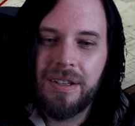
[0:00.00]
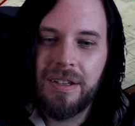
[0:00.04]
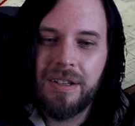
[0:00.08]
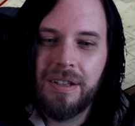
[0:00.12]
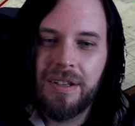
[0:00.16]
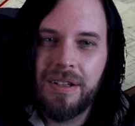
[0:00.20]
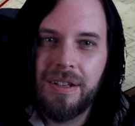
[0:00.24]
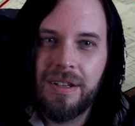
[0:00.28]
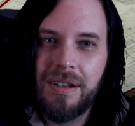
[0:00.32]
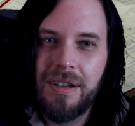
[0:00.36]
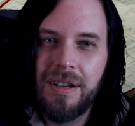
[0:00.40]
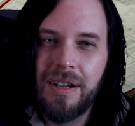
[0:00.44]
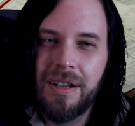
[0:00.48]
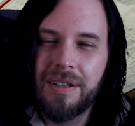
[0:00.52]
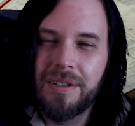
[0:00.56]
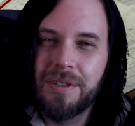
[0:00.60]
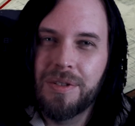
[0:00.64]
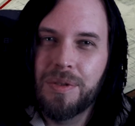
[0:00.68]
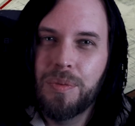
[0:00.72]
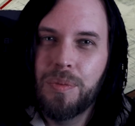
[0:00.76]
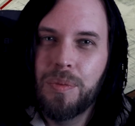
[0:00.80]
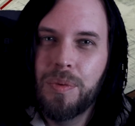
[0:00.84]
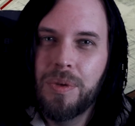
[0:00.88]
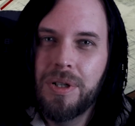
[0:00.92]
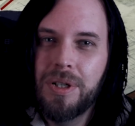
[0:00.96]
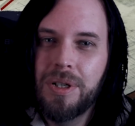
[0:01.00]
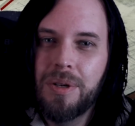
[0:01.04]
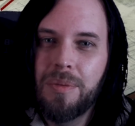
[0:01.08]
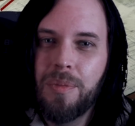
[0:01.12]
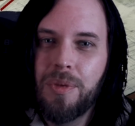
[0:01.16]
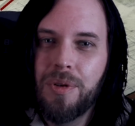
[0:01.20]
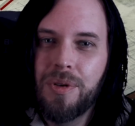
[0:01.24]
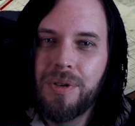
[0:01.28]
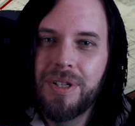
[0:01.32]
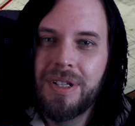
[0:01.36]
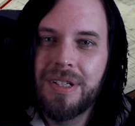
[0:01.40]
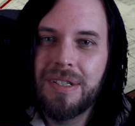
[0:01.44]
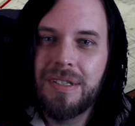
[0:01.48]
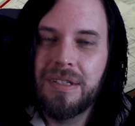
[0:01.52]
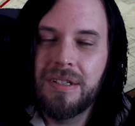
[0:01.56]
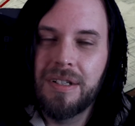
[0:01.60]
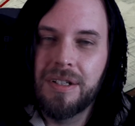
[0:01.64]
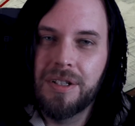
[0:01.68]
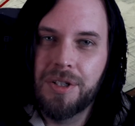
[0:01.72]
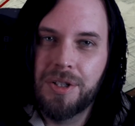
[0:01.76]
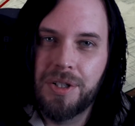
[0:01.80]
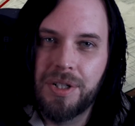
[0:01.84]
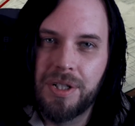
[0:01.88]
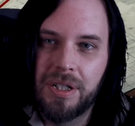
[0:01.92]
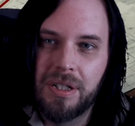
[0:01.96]
Now there's one more
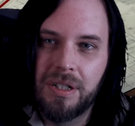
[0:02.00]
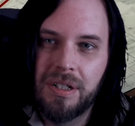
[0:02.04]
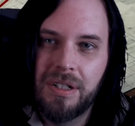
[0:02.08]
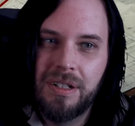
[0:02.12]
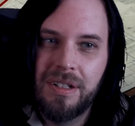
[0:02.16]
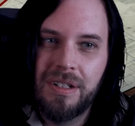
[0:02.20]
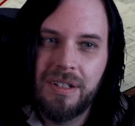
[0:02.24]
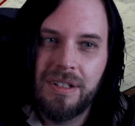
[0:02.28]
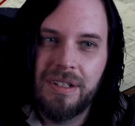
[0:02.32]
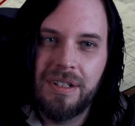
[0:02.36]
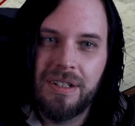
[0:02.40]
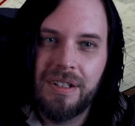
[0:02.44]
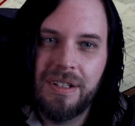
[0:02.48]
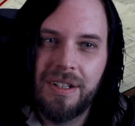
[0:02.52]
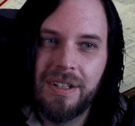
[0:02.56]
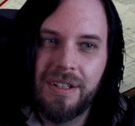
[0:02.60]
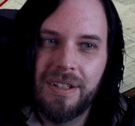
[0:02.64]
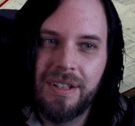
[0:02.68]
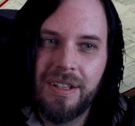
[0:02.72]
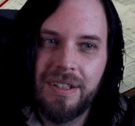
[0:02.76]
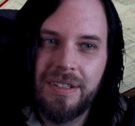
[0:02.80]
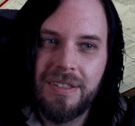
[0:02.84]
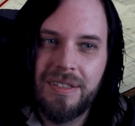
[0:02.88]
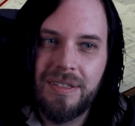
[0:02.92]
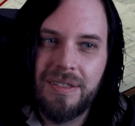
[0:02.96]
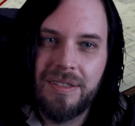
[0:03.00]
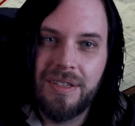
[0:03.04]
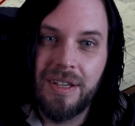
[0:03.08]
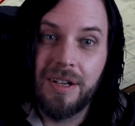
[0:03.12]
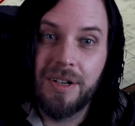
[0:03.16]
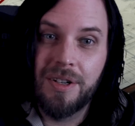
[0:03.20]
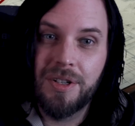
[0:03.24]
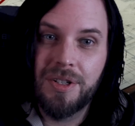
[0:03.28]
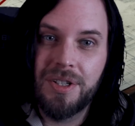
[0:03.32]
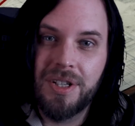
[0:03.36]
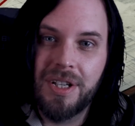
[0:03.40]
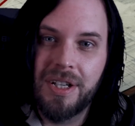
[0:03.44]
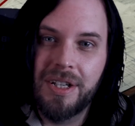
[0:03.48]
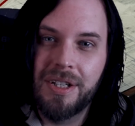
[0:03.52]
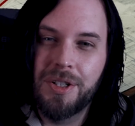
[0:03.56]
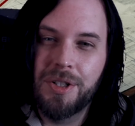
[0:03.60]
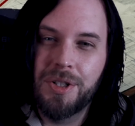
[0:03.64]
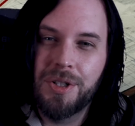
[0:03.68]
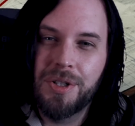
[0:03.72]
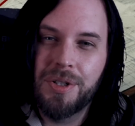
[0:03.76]
distinction, and that's center stage.